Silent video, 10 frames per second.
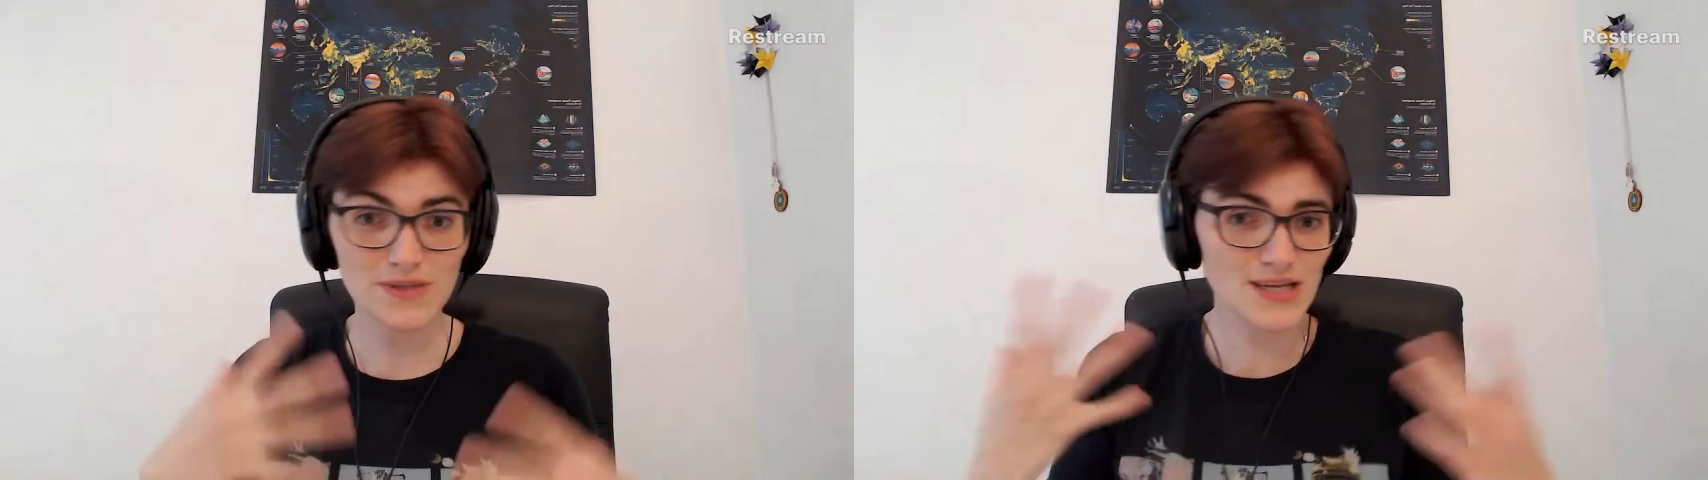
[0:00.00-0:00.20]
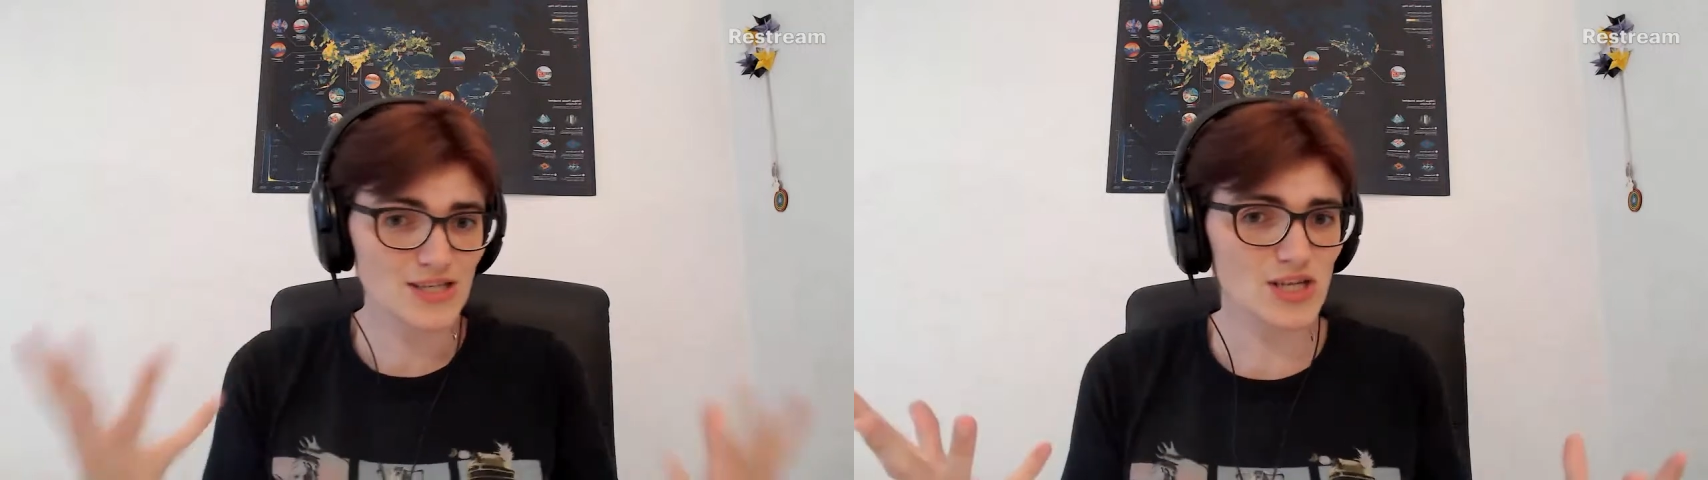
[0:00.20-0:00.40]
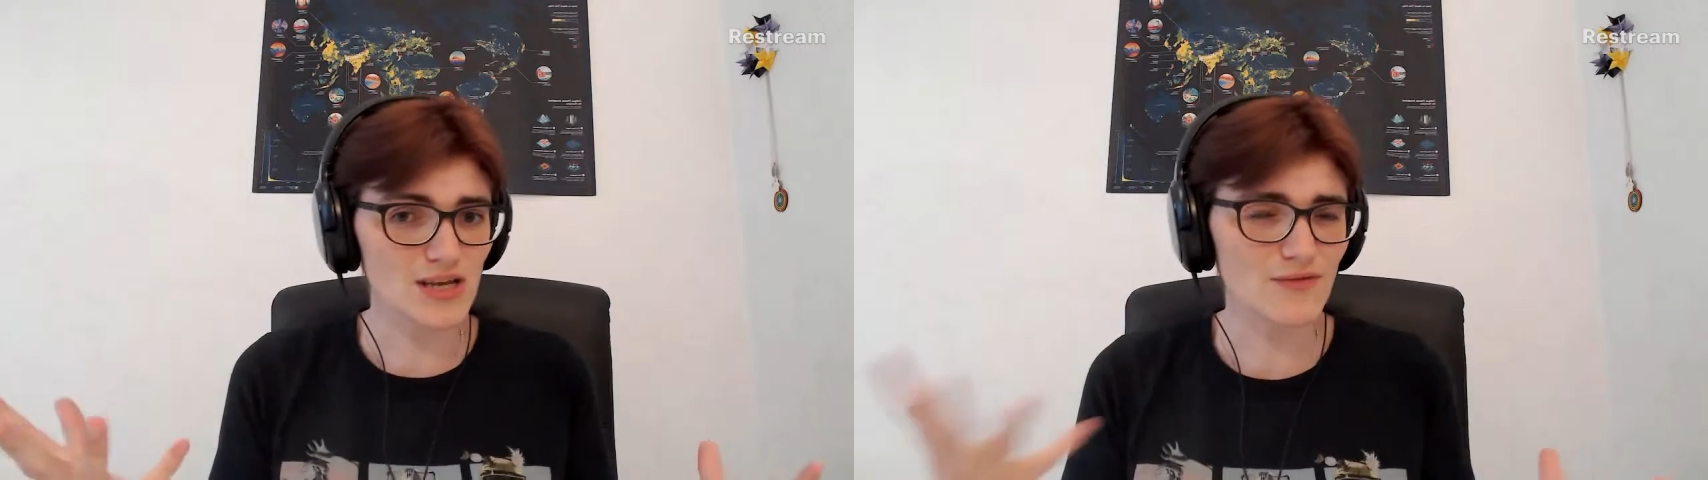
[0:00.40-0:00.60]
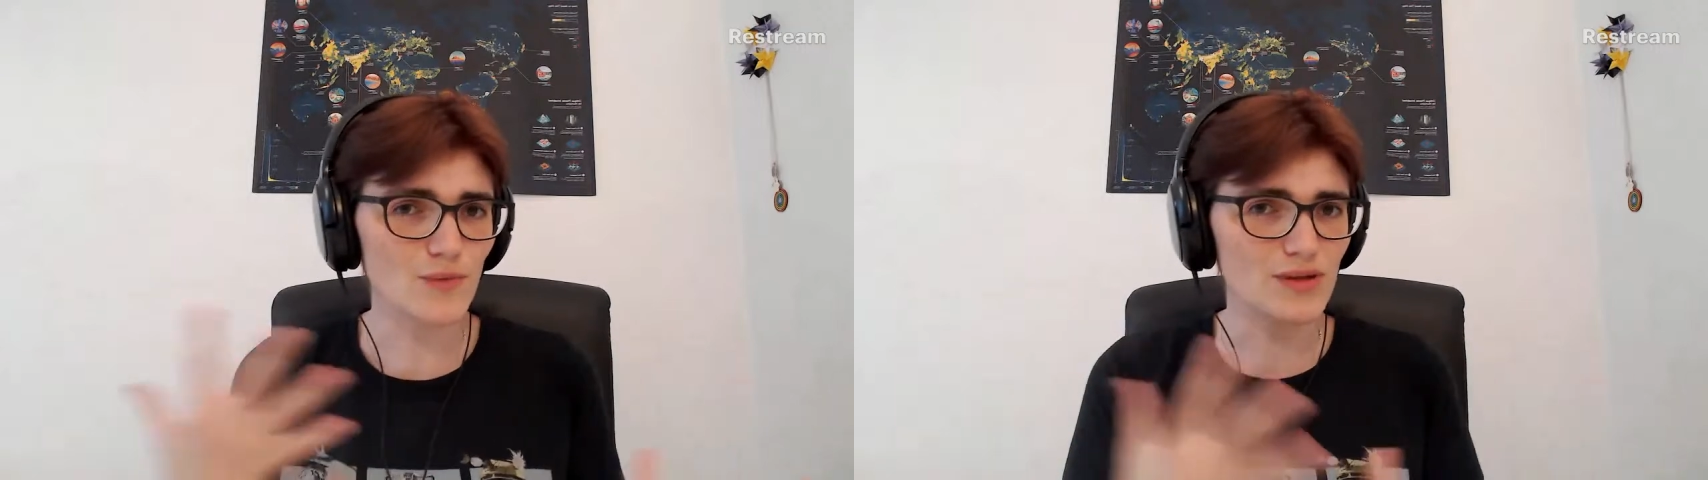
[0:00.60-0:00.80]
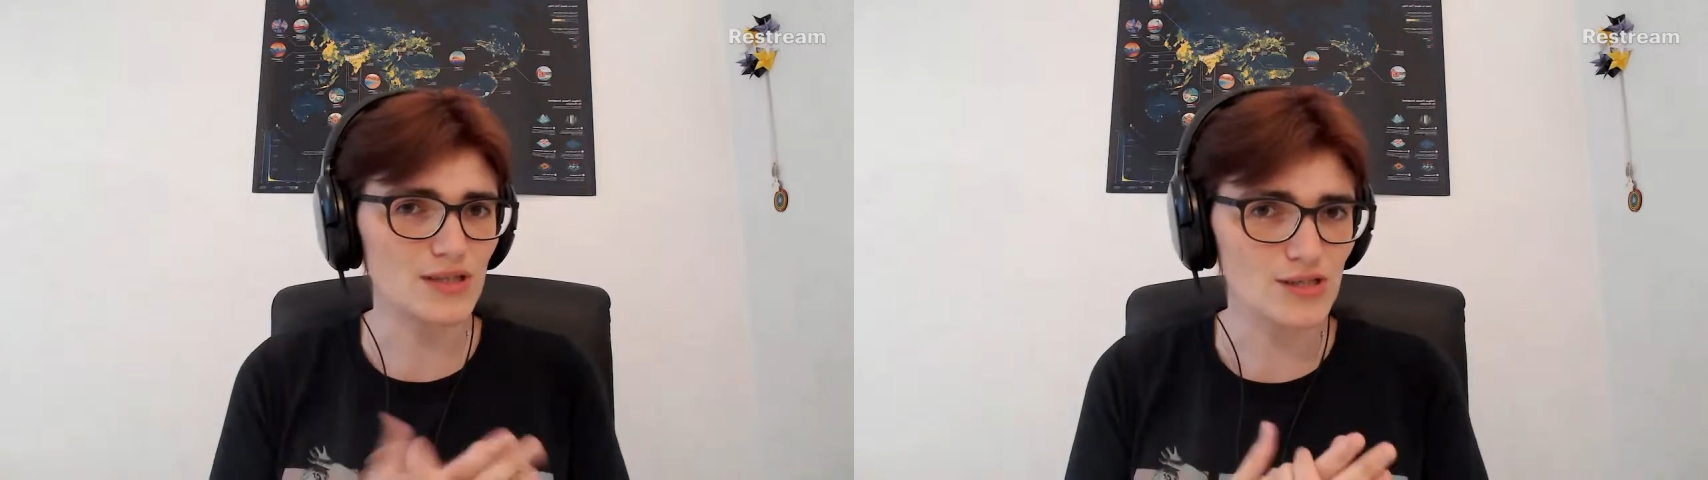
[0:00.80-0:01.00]
potentially even
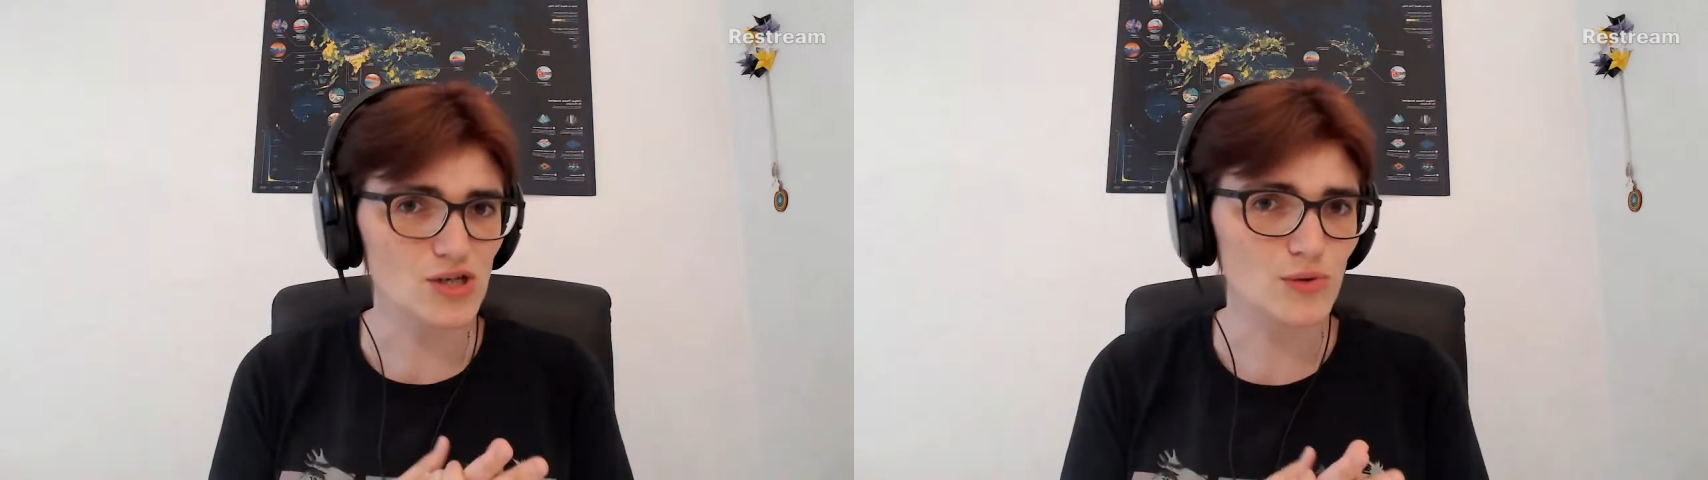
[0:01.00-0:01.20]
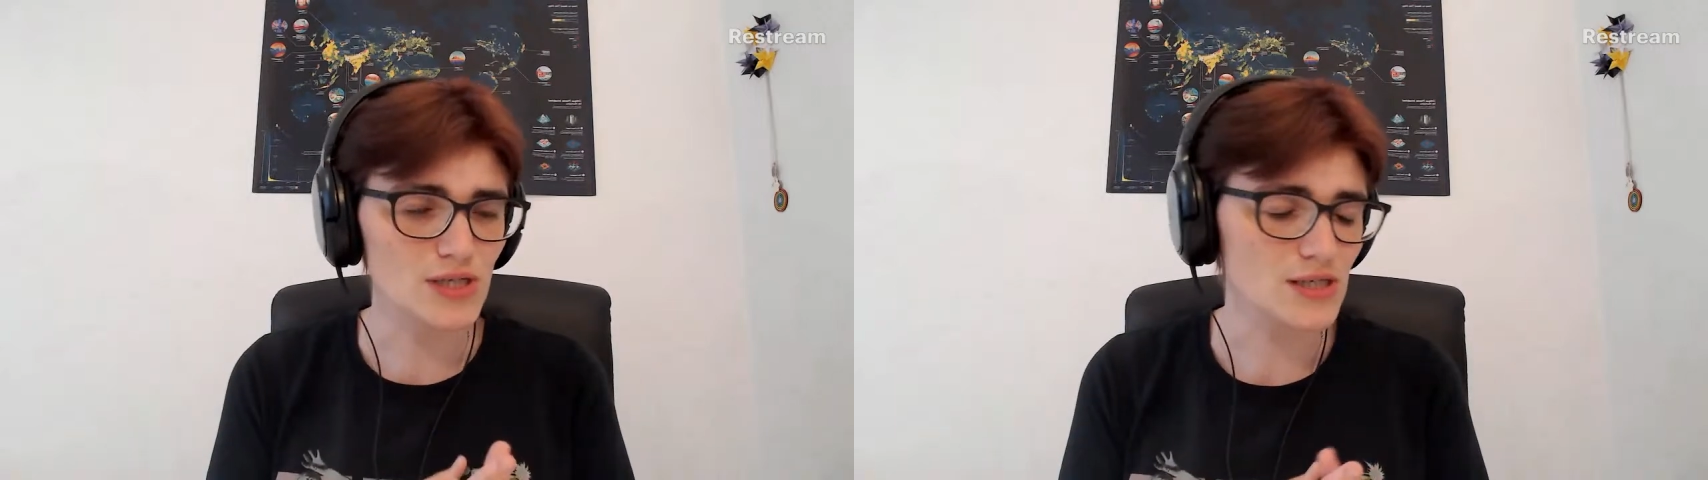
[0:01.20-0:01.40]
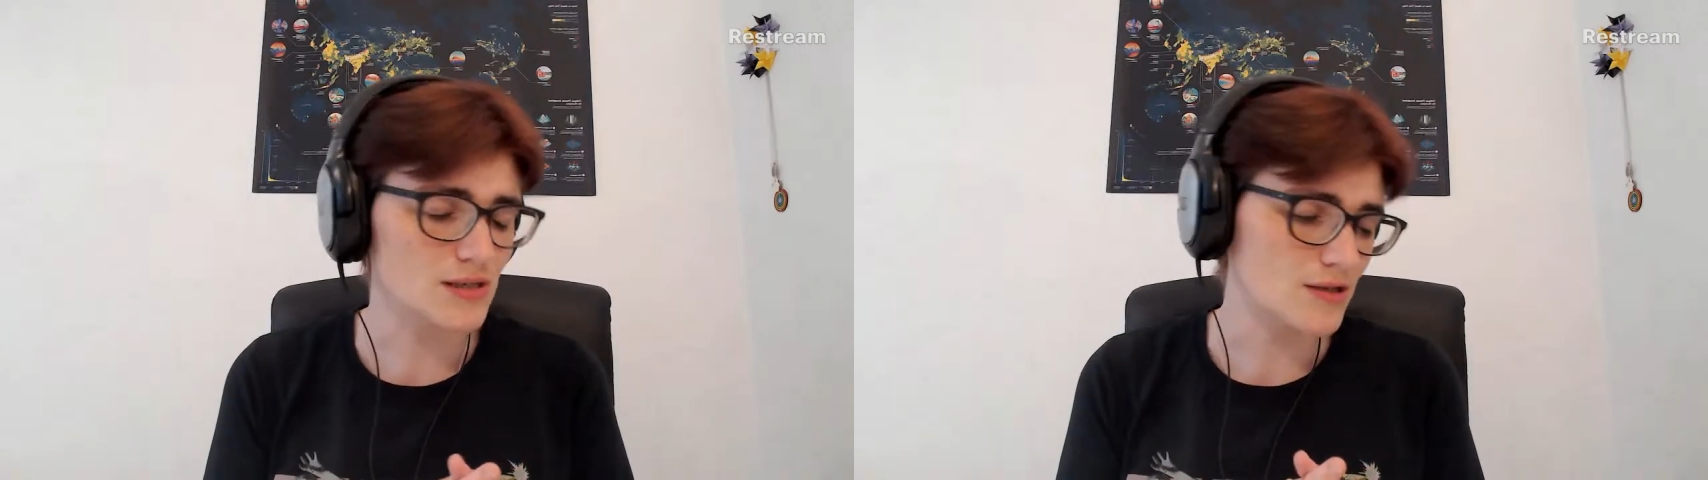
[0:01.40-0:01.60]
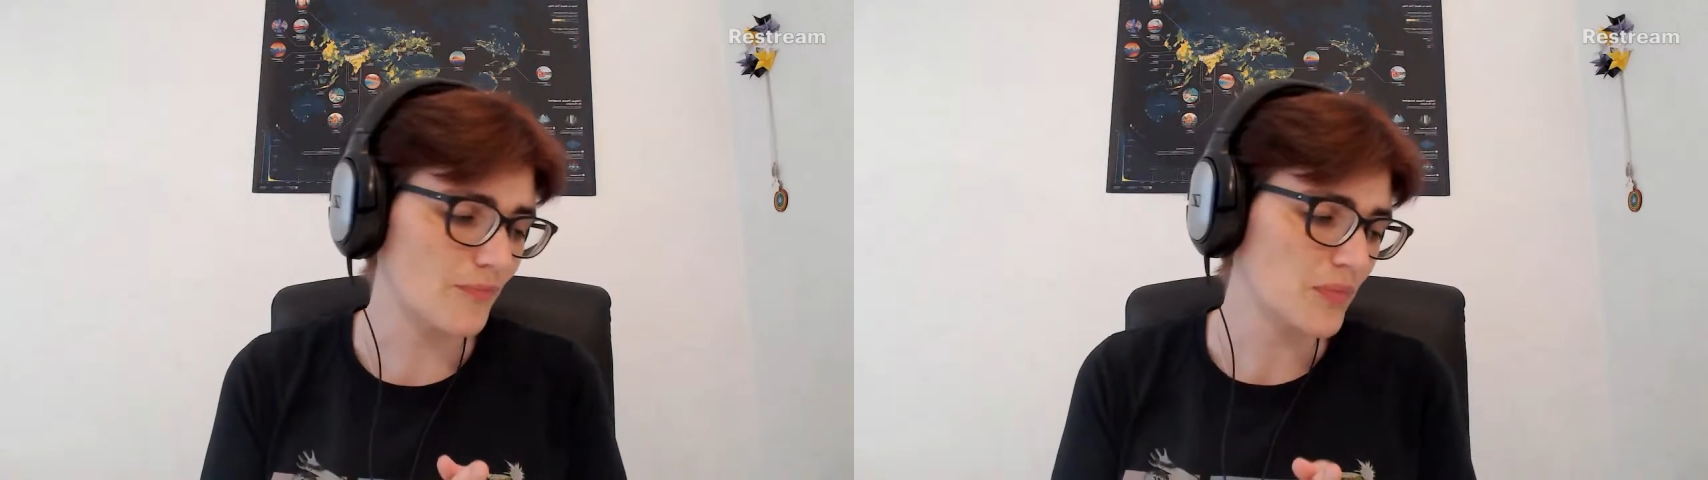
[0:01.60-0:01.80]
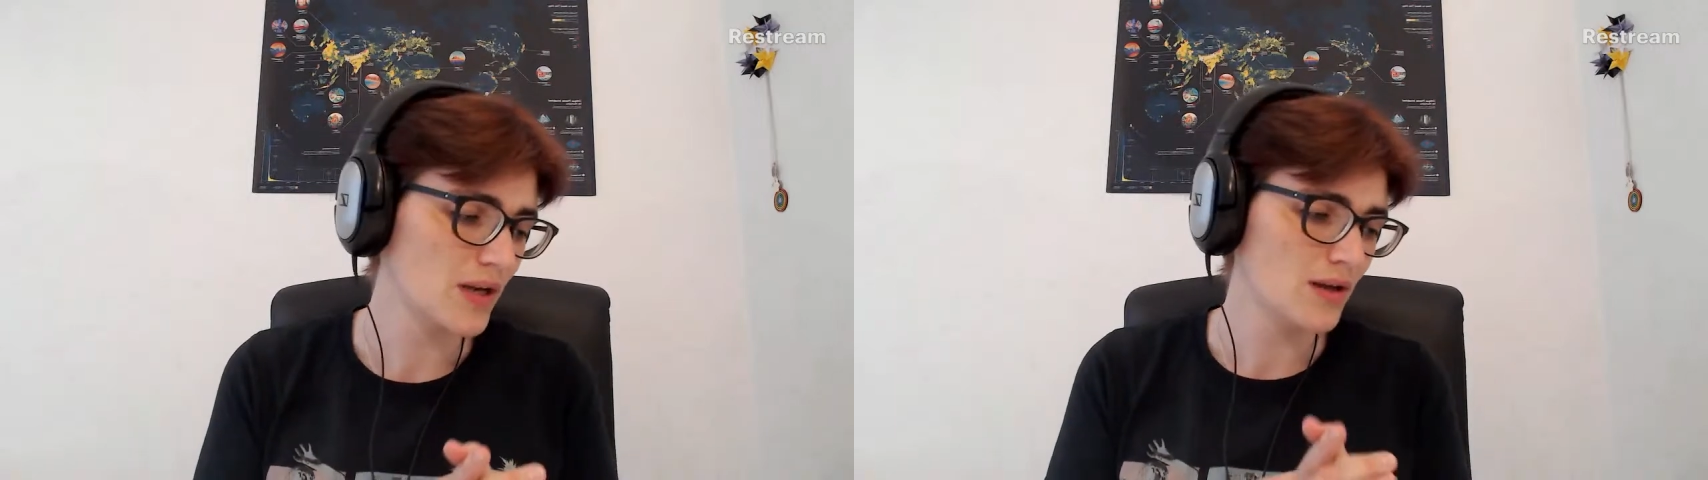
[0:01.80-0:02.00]
within the solar system.